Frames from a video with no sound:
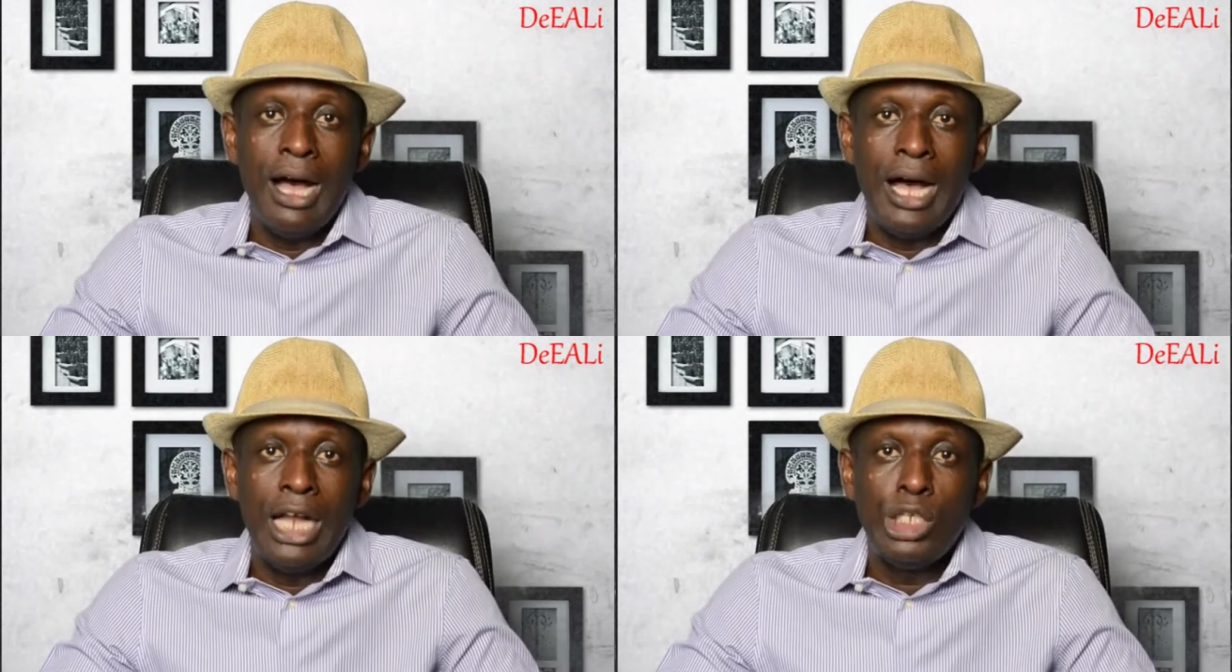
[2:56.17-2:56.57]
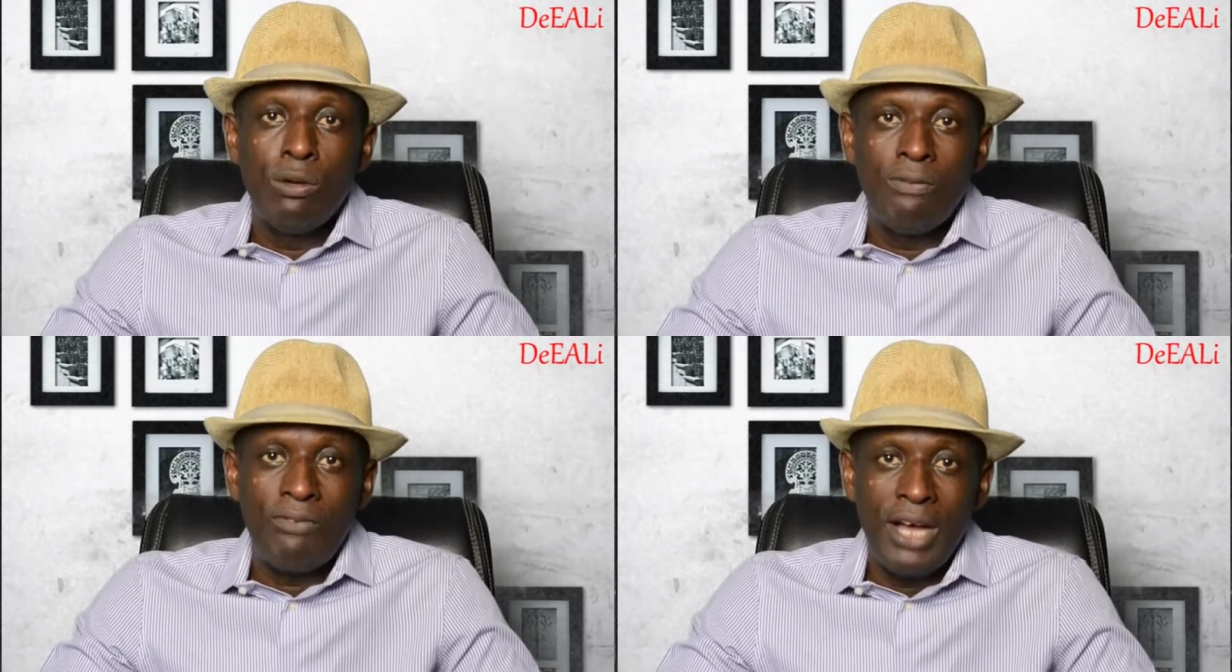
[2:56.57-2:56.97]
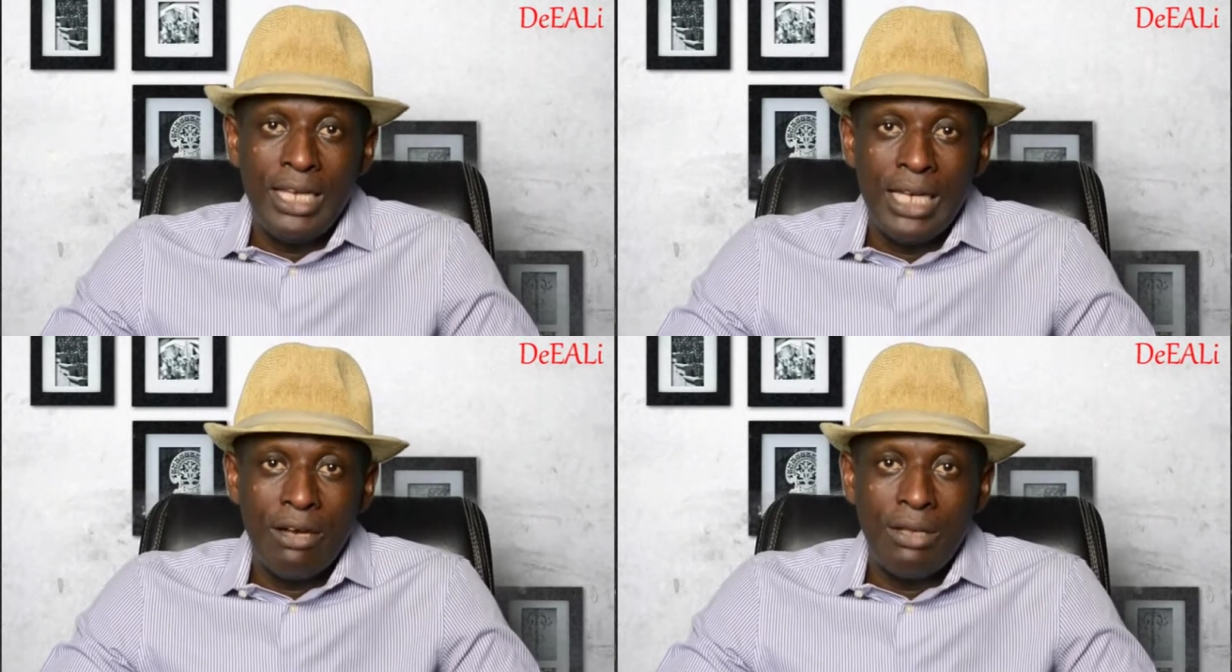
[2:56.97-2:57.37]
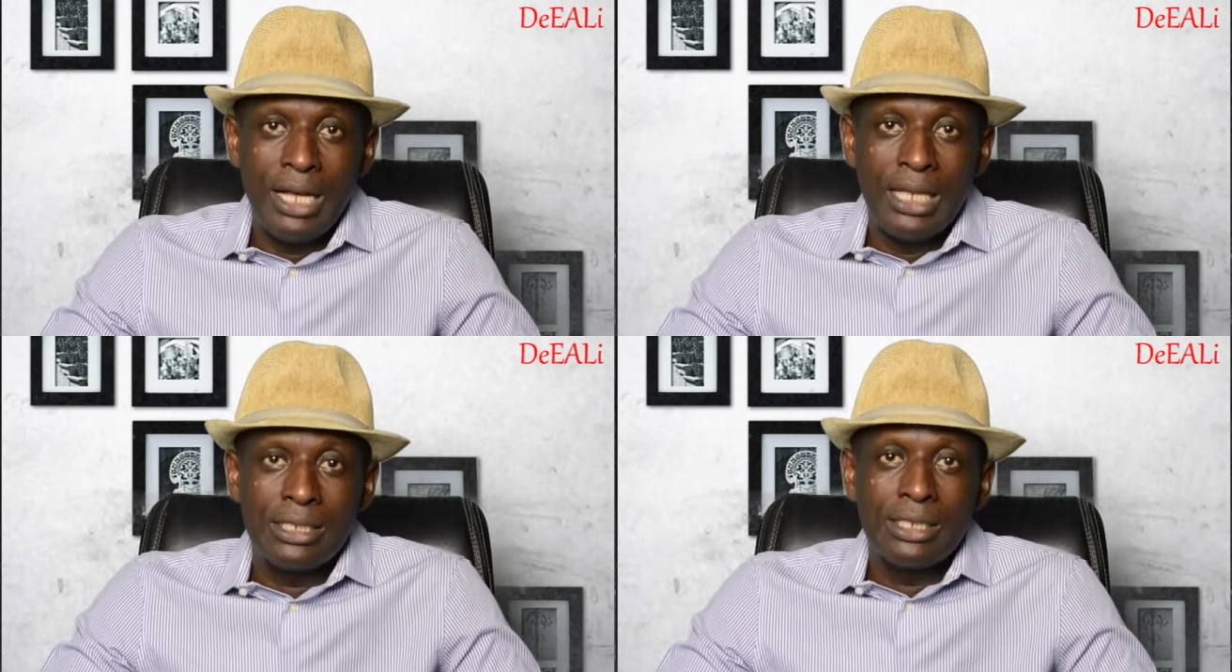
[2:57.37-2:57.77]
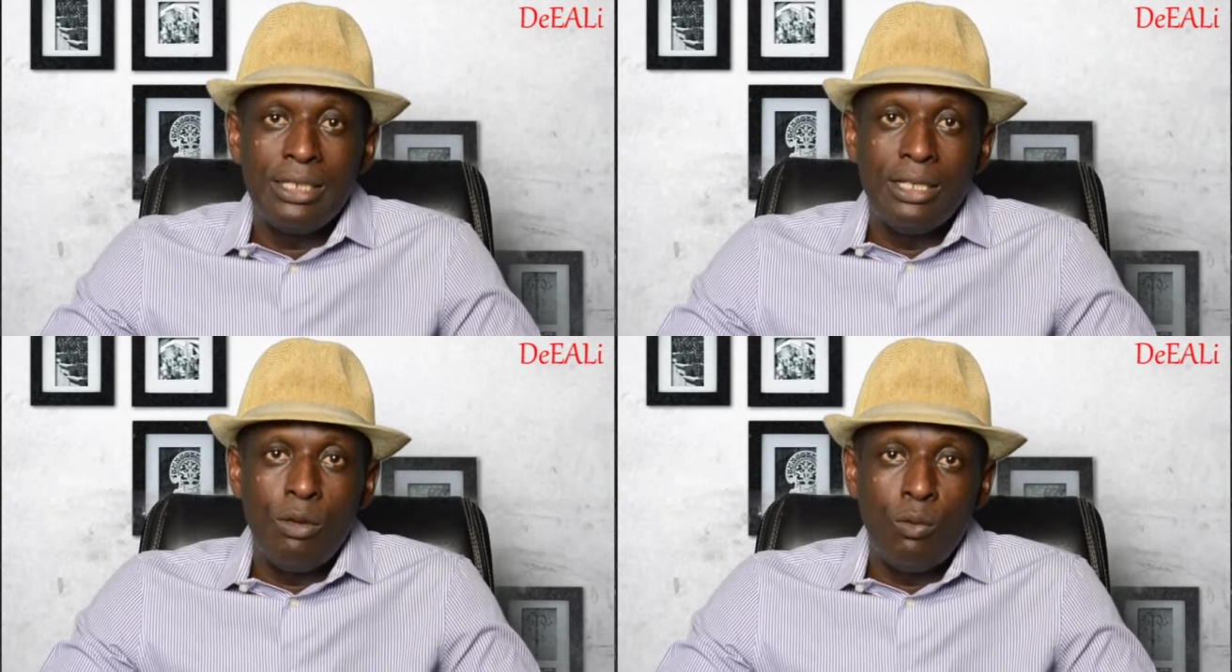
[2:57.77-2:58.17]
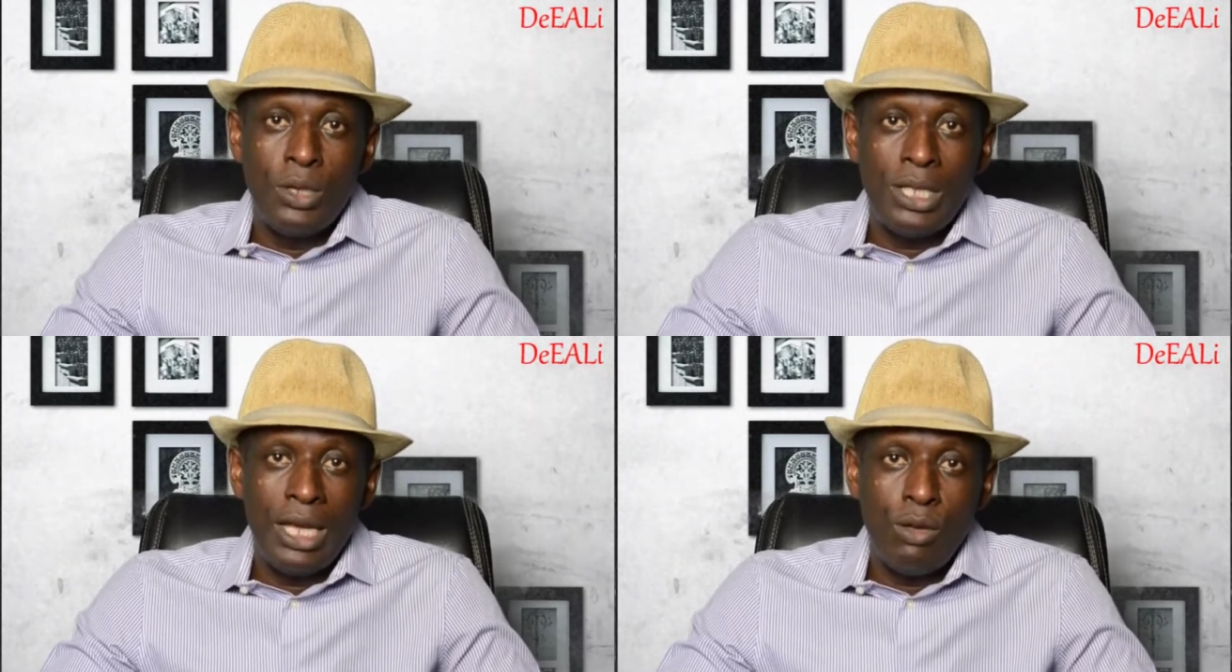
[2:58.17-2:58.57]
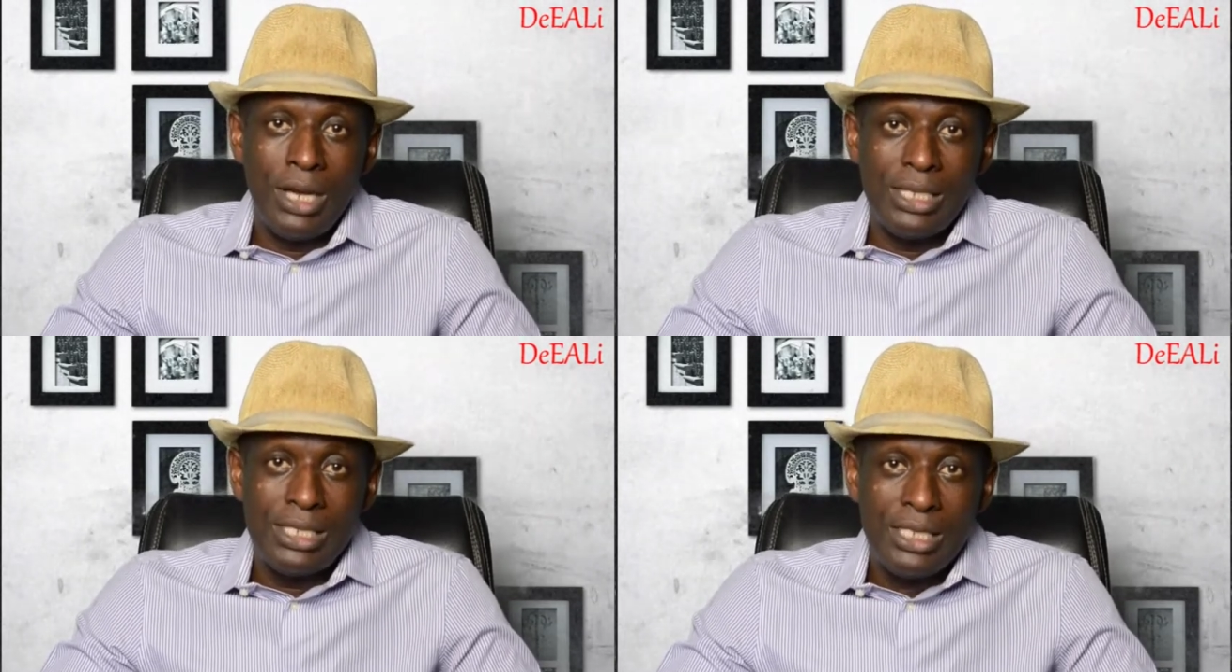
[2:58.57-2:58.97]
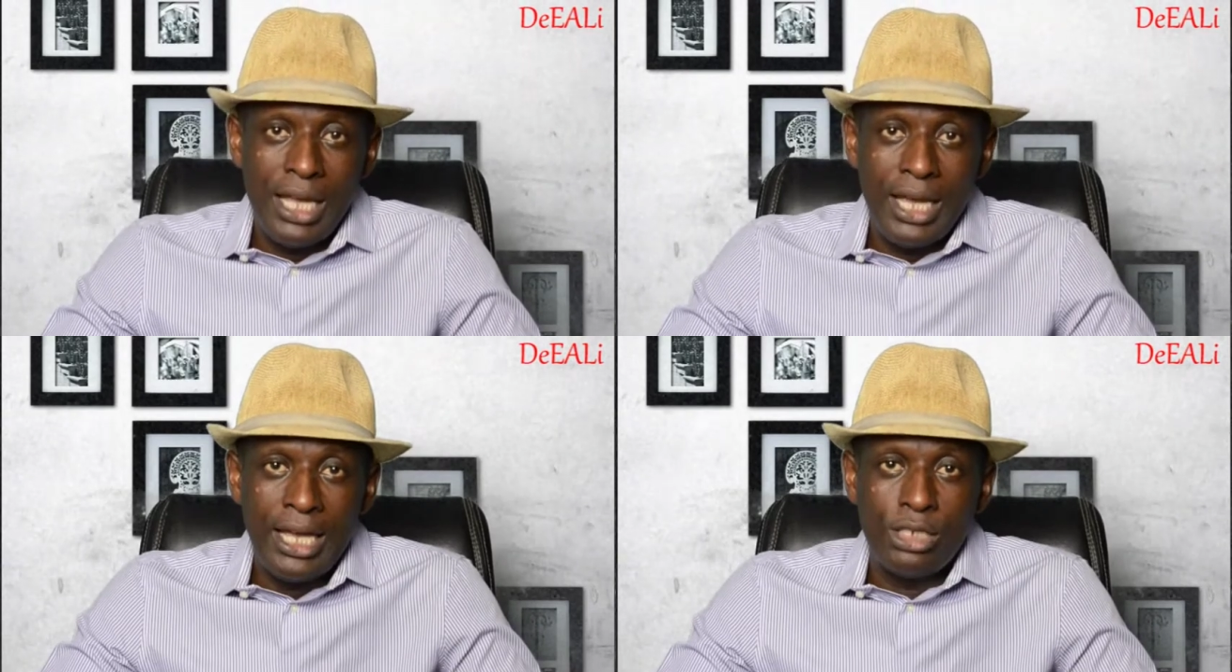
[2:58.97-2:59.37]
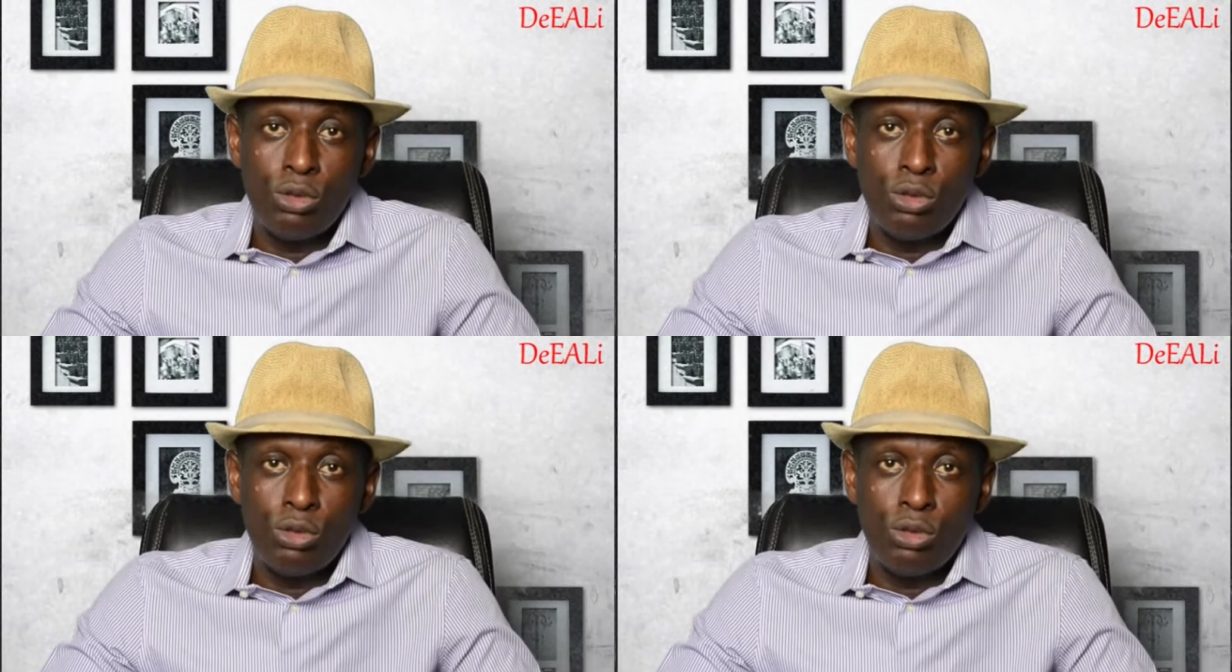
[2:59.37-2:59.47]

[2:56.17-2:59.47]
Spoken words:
And you will find out that whether you are a state,